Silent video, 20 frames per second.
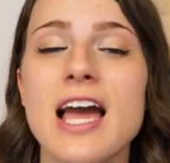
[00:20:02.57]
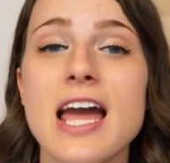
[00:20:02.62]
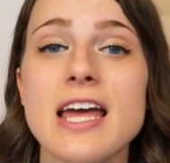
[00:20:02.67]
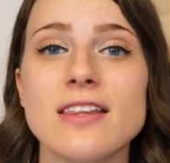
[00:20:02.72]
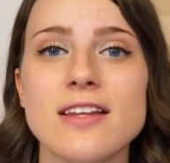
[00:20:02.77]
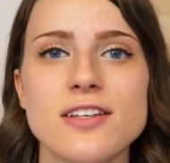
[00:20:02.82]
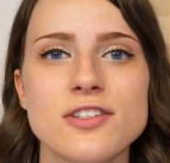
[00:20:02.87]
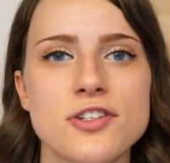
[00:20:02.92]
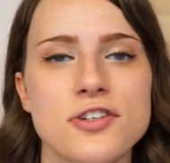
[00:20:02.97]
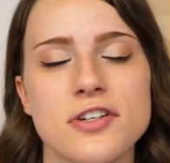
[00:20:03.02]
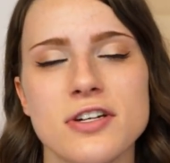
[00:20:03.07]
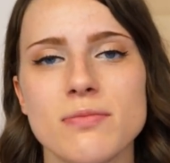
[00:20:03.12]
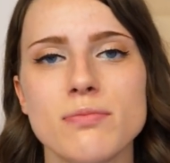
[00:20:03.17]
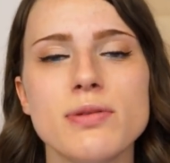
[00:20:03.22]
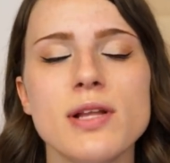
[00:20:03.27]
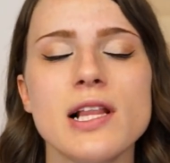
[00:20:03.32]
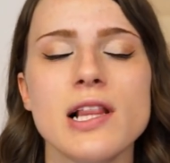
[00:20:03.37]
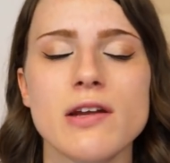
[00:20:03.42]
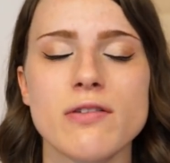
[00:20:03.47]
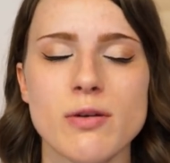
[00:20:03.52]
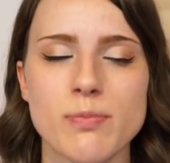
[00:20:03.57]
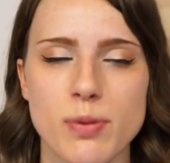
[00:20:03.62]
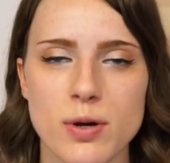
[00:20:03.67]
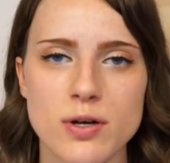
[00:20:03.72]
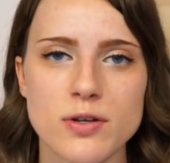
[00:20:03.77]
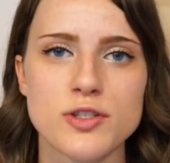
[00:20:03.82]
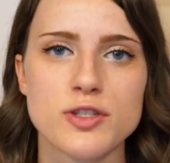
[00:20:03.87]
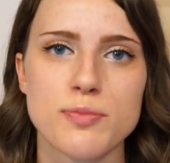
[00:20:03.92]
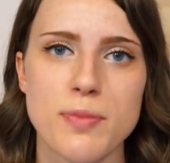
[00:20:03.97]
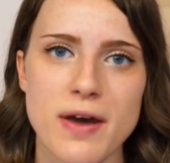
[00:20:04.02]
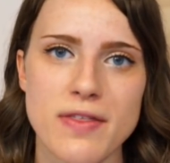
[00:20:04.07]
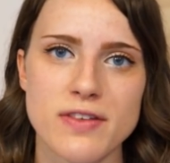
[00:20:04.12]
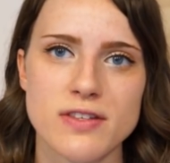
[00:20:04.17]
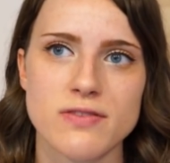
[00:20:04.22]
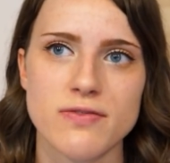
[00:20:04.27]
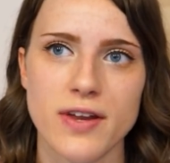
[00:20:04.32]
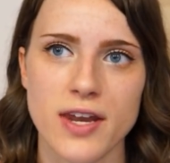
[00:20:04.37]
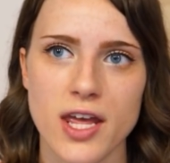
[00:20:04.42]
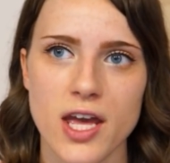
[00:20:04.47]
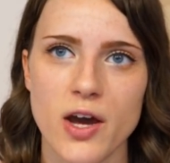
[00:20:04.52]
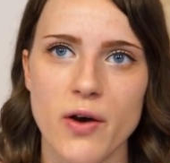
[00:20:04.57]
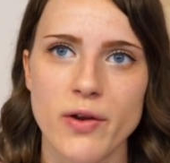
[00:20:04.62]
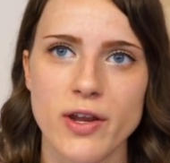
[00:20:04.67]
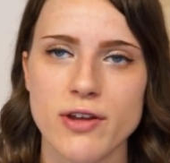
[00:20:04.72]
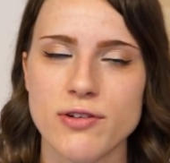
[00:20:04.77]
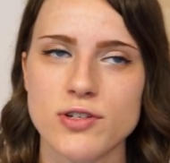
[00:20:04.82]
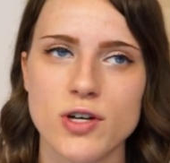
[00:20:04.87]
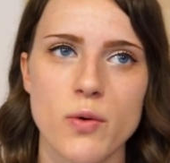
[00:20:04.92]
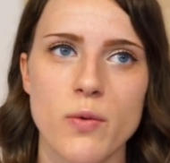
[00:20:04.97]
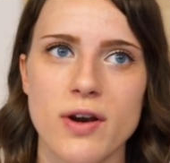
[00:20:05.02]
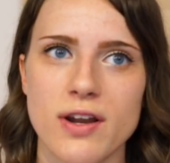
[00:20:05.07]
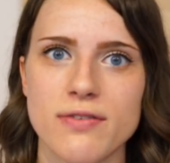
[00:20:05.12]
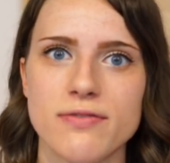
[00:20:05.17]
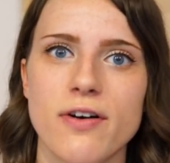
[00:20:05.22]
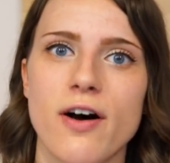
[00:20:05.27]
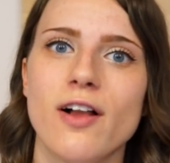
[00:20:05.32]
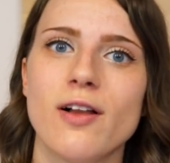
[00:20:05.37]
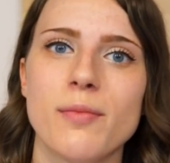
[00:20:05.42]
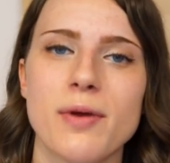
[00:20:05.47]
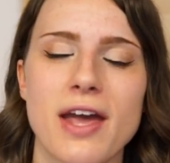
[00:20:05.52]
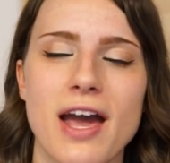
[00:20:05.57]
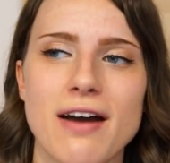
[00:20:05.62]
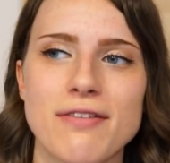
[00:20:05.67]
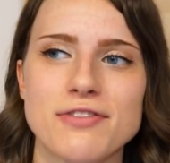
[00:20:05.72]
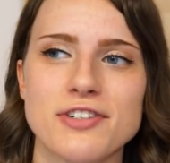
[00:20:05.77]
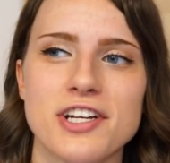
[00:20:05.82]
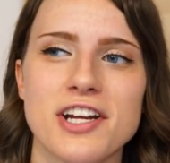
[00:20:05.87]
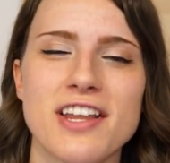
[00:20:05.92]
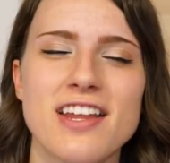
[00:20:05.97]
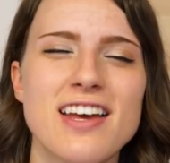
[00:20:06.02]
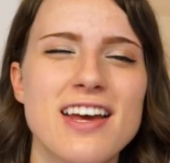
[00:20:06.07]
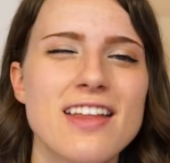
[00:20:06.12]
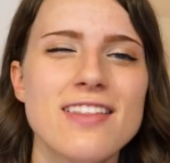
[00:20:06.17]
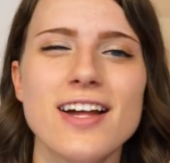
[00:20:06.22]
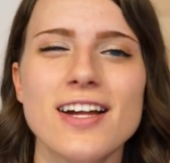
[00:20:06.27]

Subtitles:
unless you're completely repulsed by this video and you don't want to follow me after it.